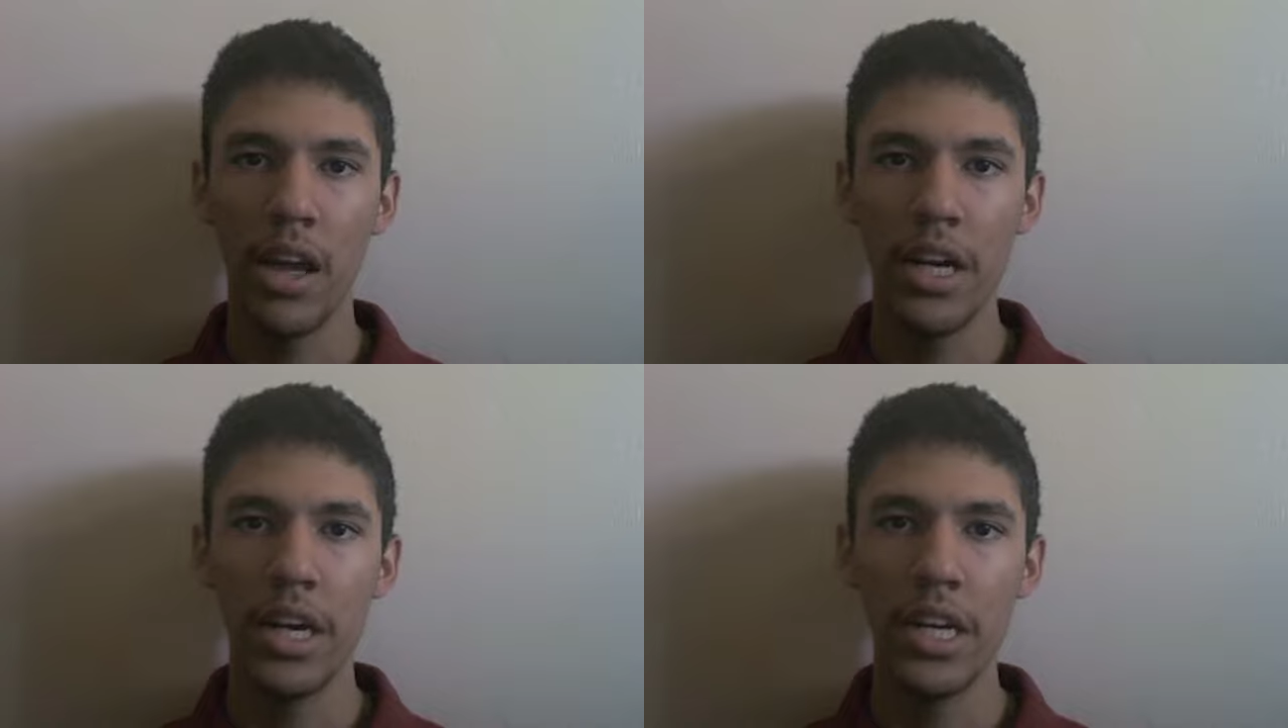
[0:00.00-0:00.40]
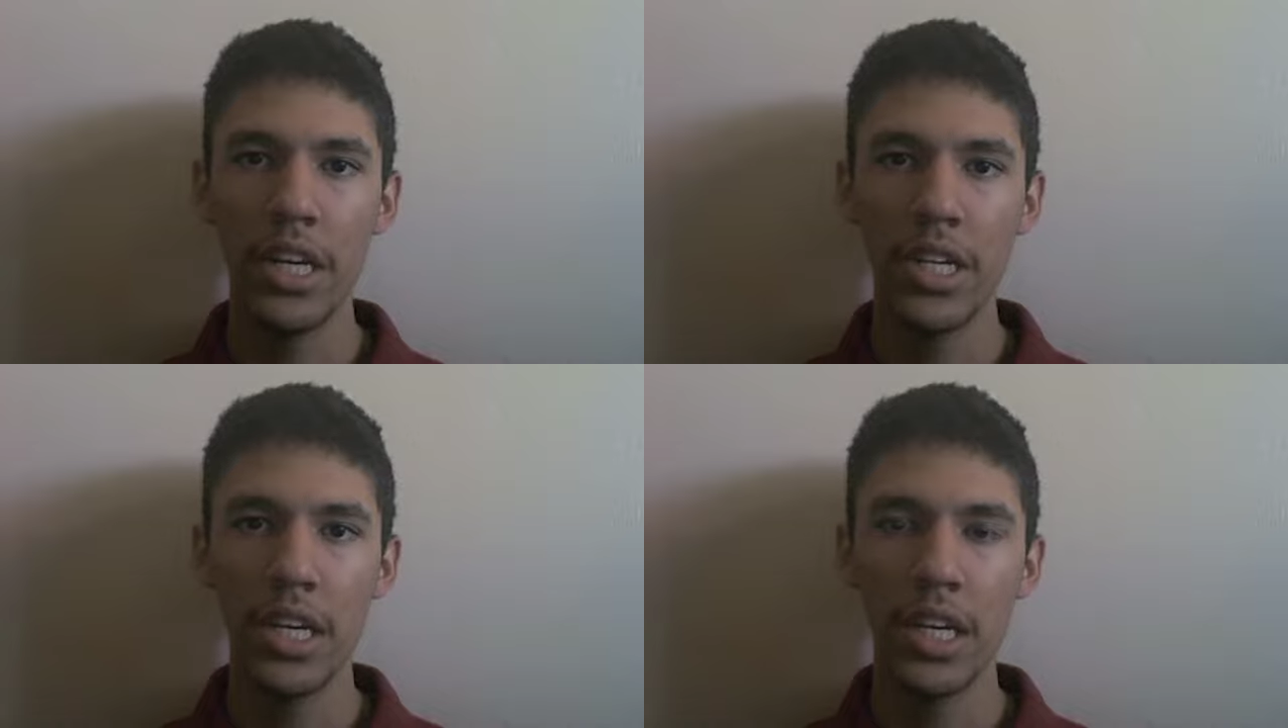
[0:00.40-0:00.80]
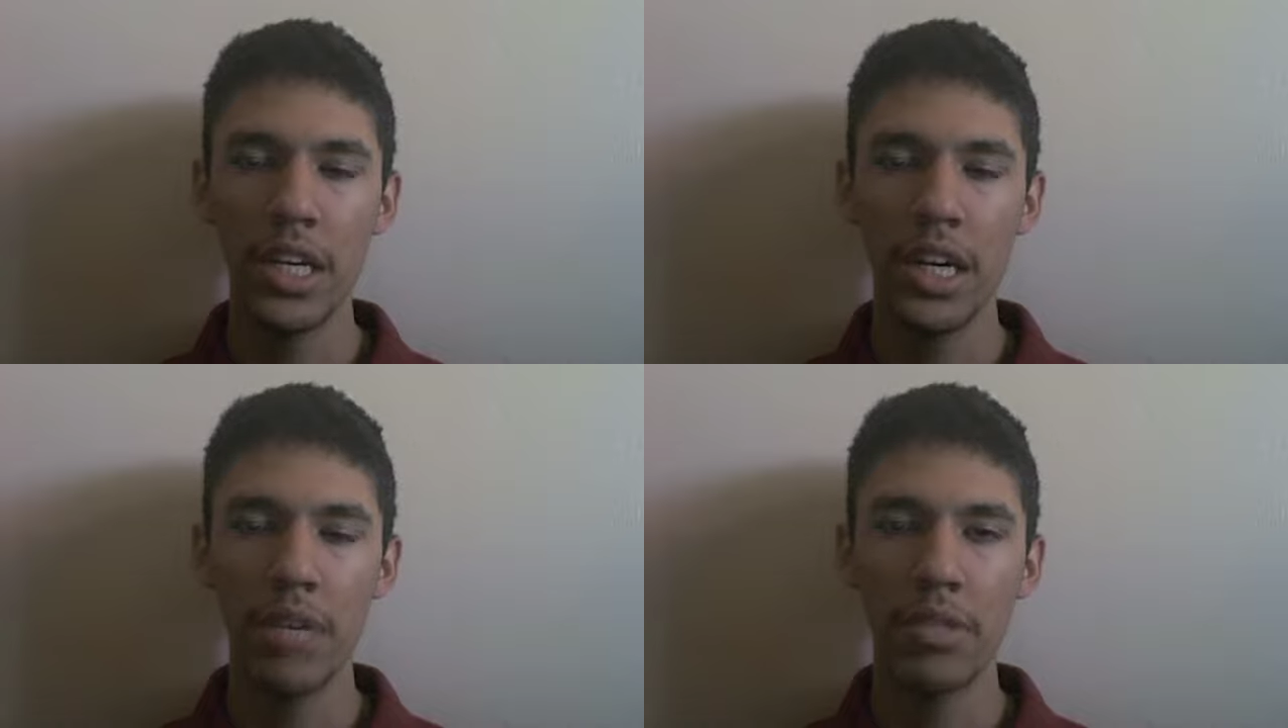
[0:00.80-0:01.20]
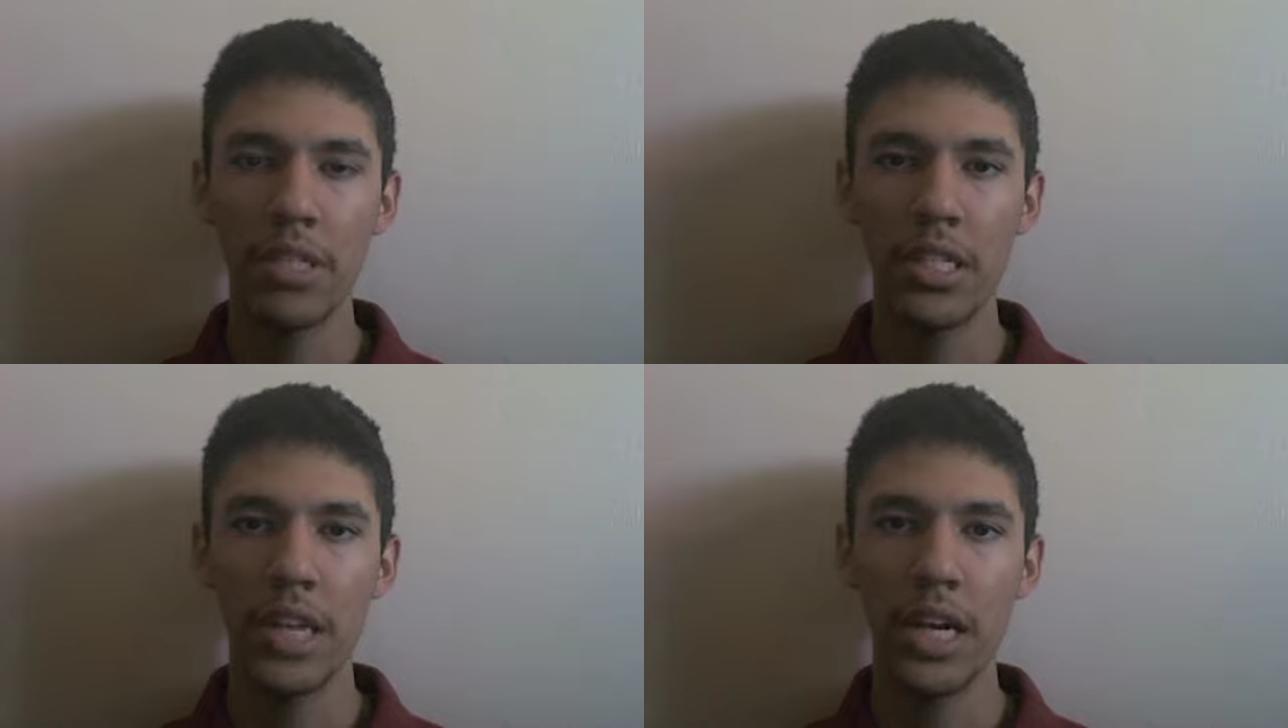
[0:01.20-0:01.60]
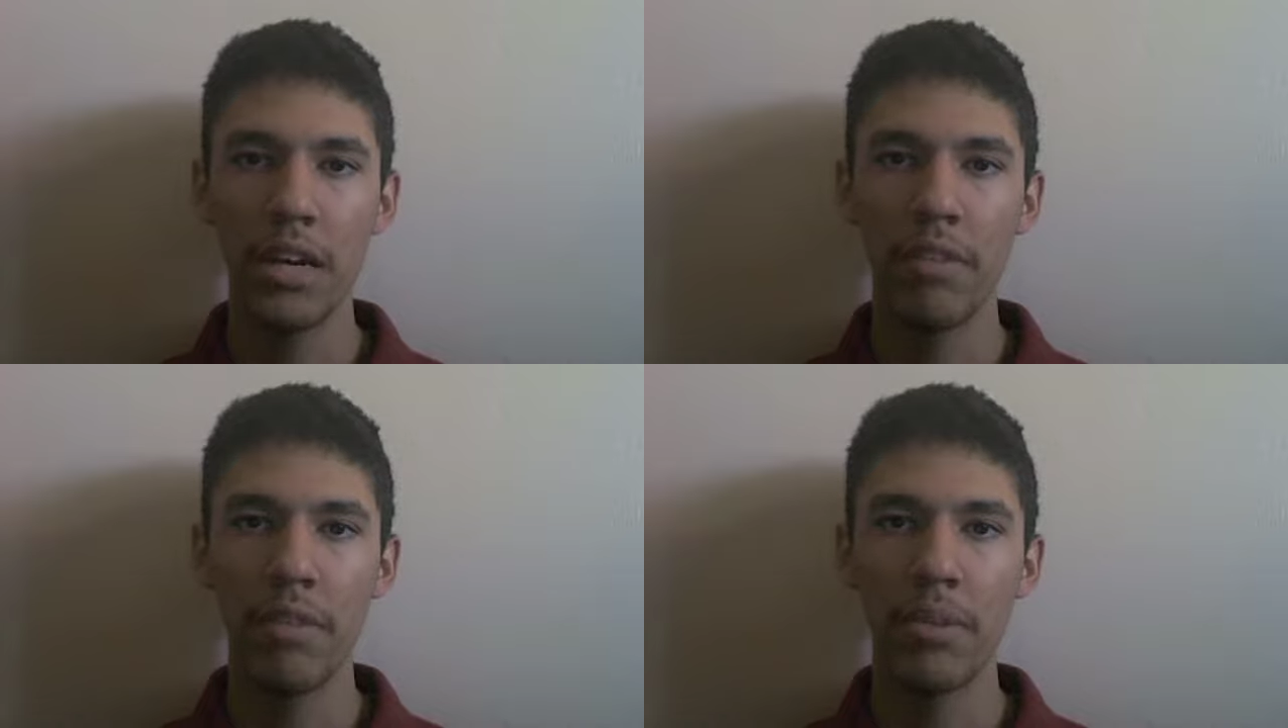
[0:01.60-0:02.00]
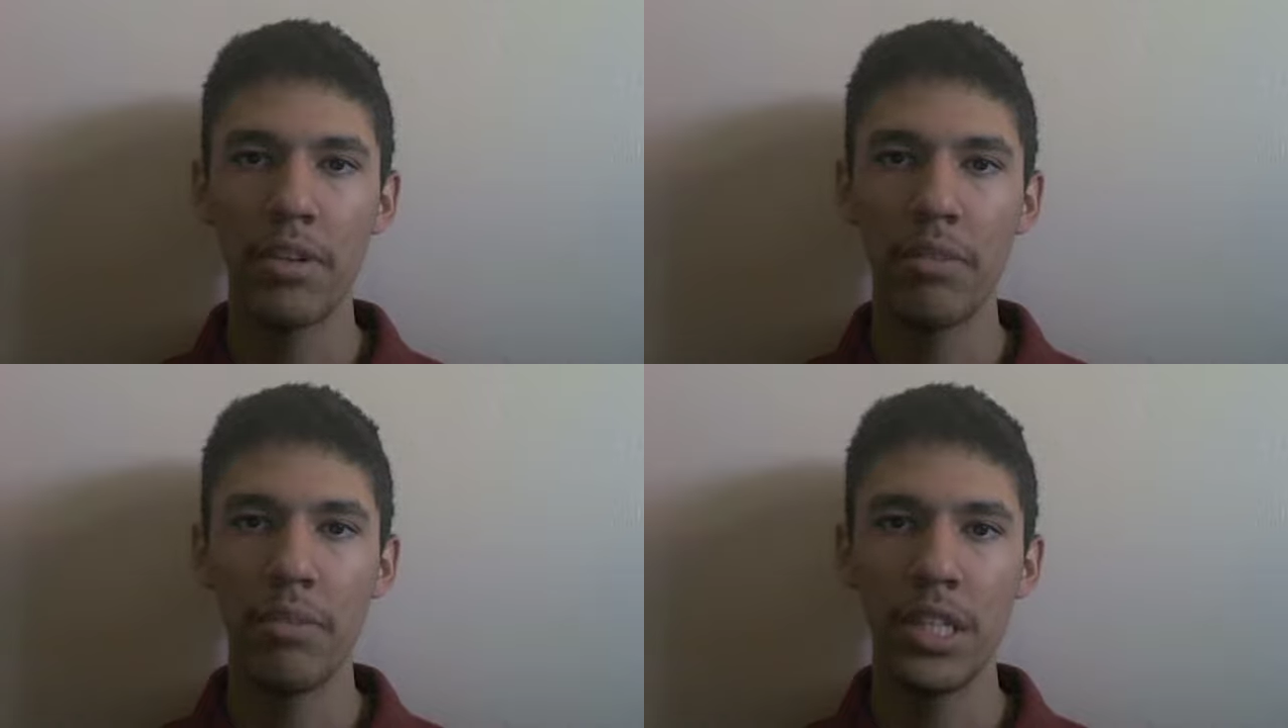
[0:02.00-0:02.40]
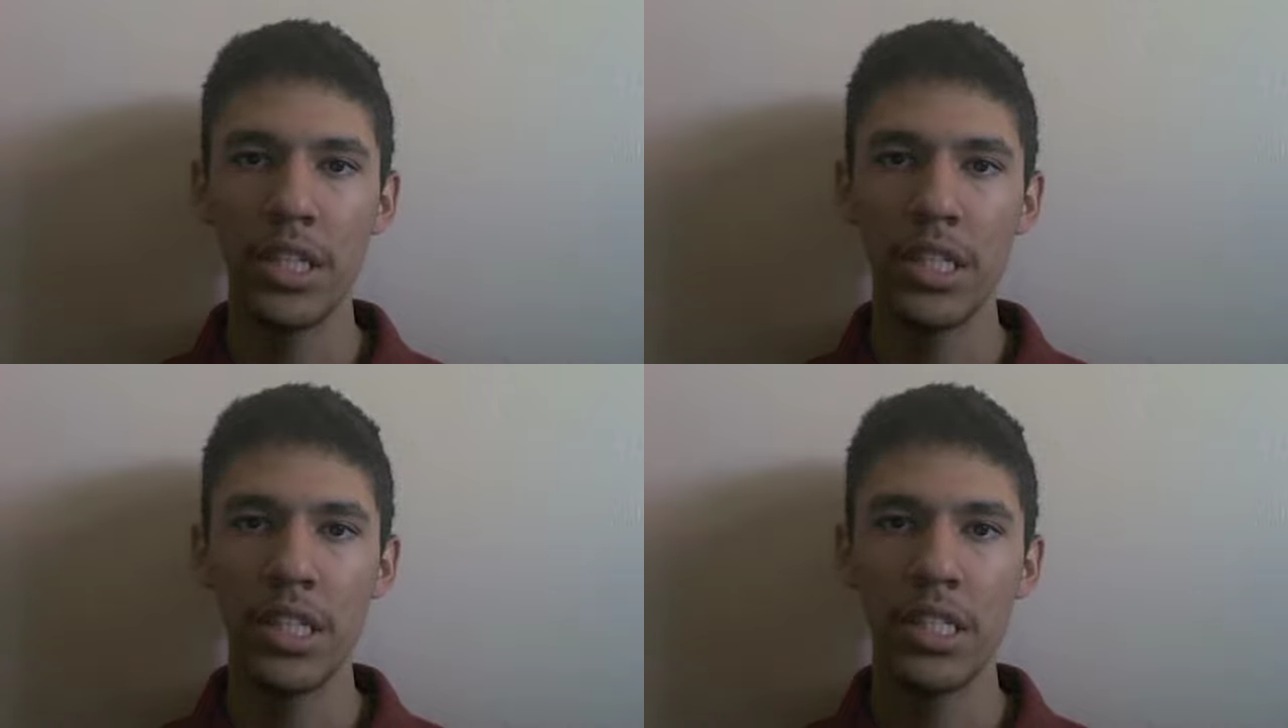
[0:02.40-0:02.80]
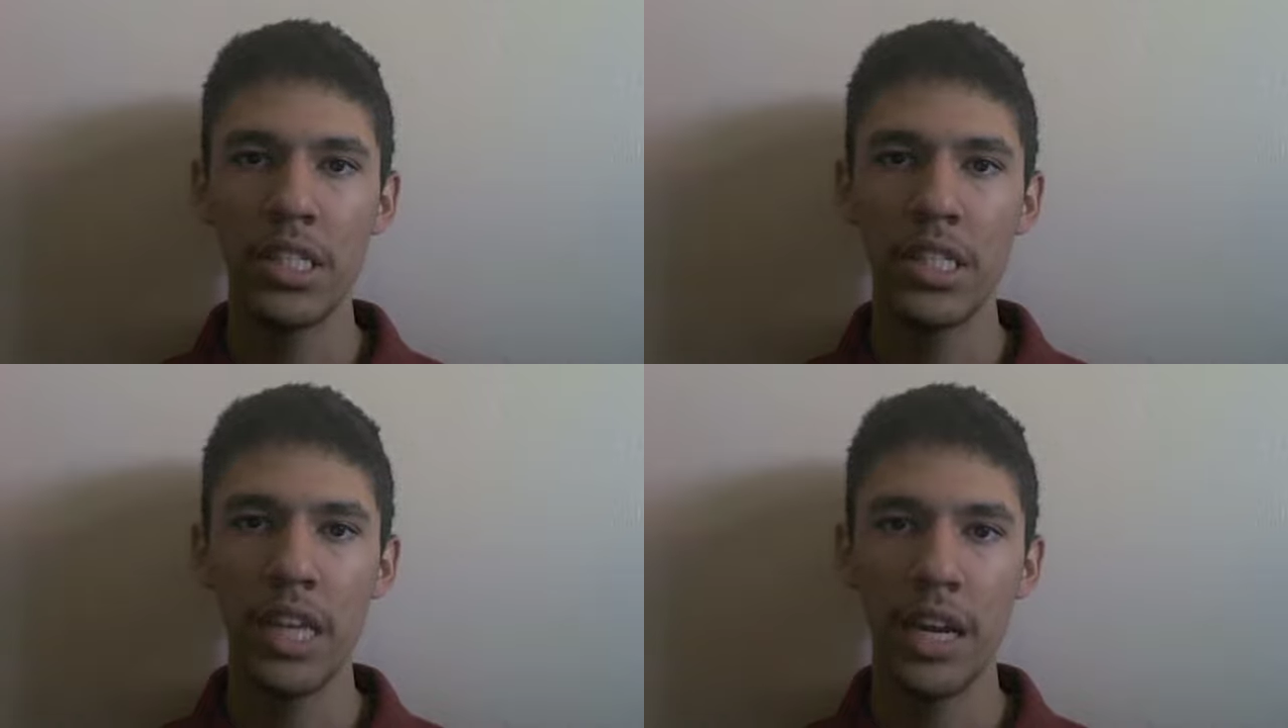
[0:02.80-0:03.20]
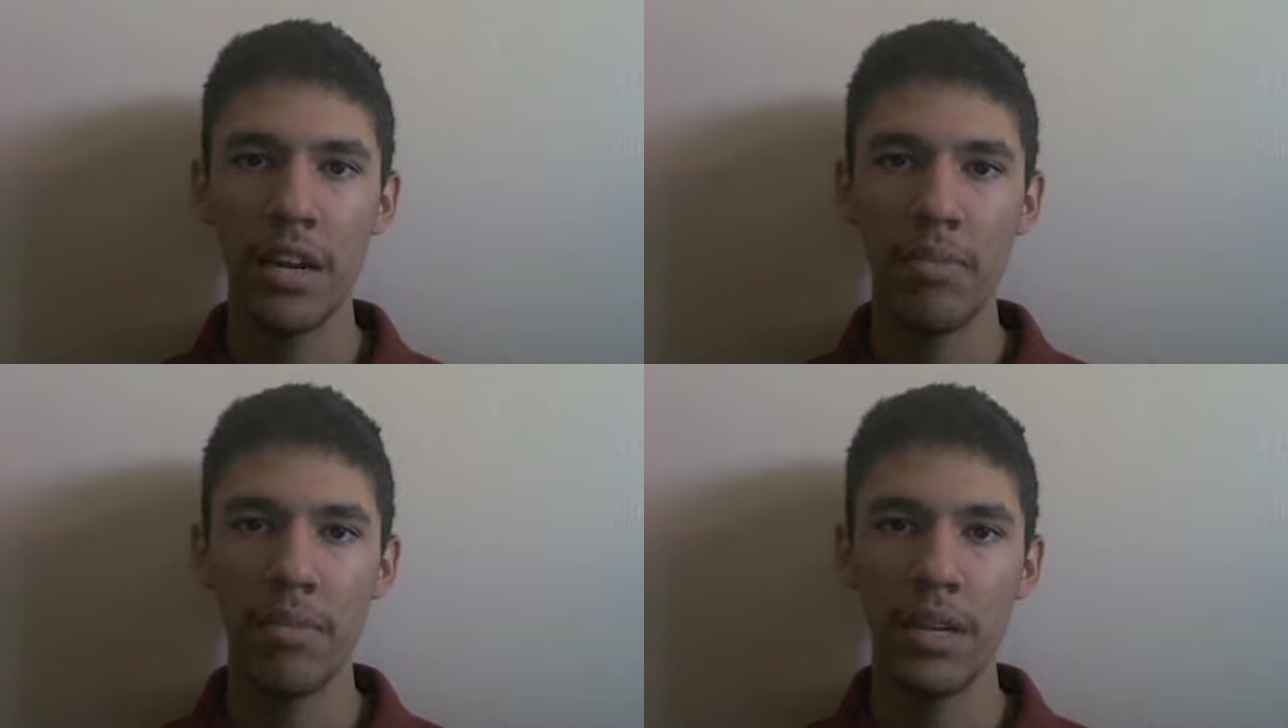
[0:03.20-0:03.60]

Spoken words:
Initially, it was the site of Emperor Domitian's stadium,